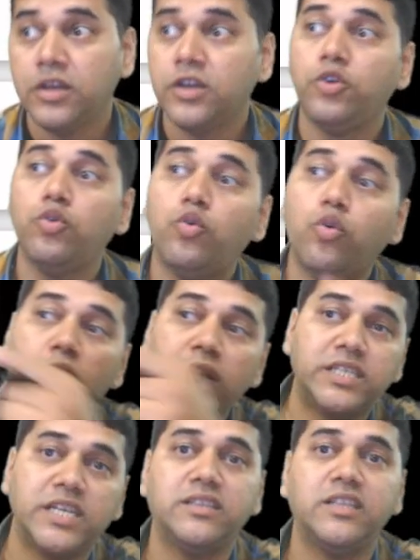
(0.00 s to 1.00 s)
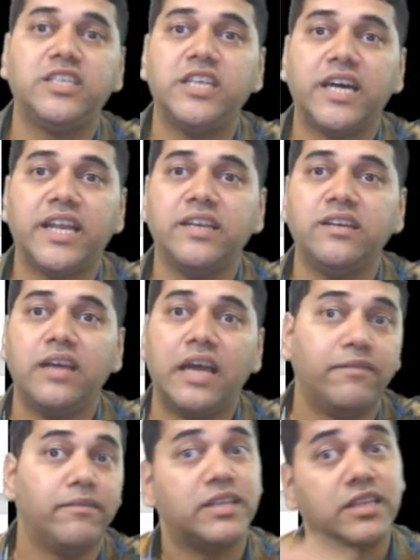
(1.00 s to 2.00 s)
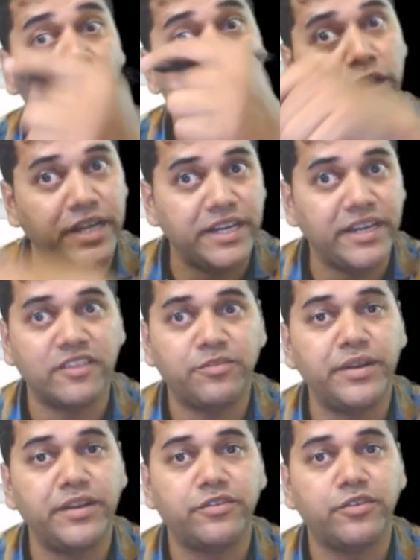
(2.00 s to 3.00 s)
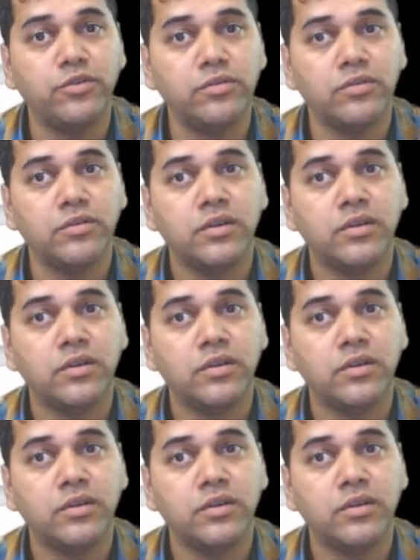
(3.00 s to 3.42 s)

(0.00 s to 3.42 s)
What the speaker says: You go and check the GRN and whether the quantity has been received.